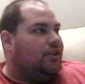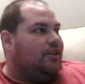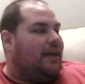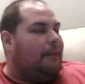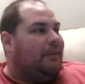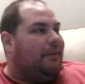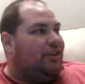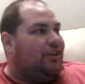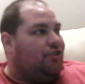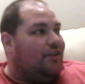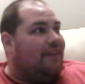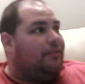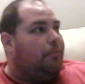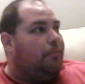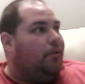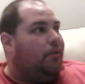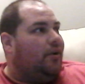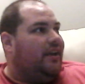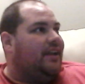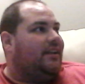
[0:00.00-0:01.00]
that means you have
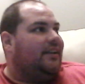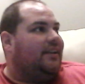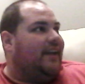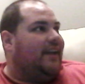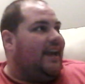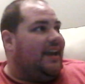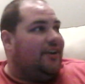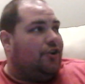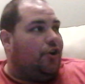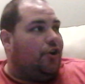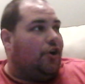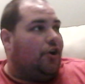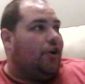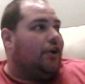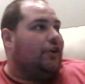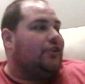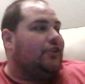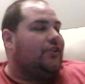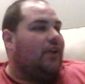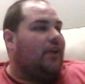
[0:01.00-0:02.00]
to put in land
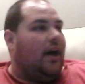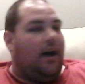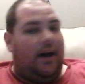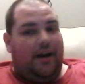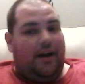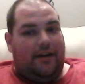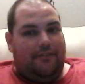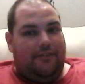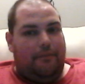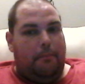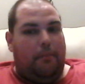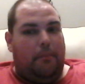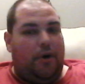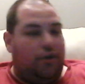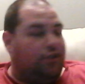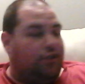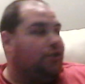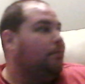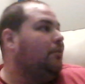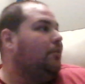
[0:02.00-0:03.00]
cards of
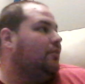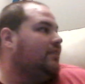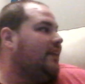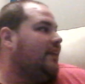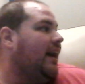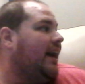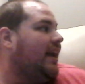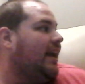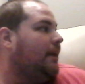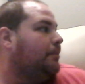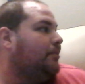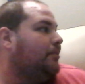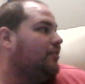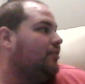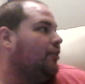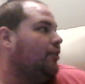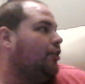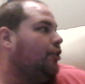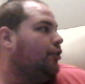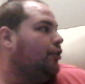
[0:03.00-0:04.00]
multiple
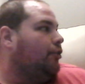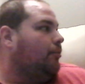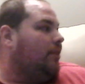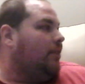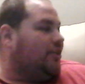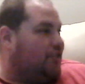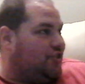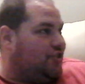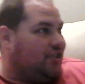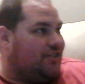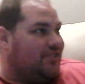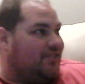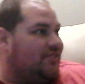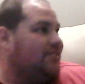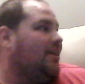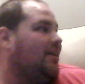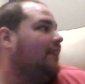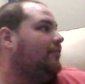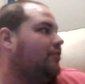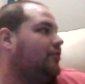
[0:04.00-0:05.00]
types, which just
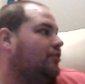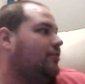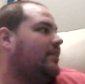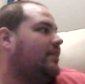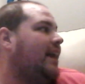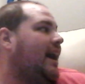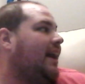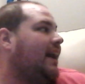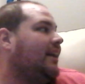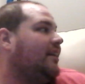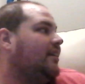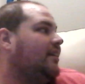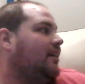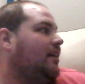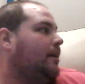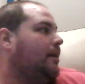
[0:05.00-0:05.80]
stuffs your deck.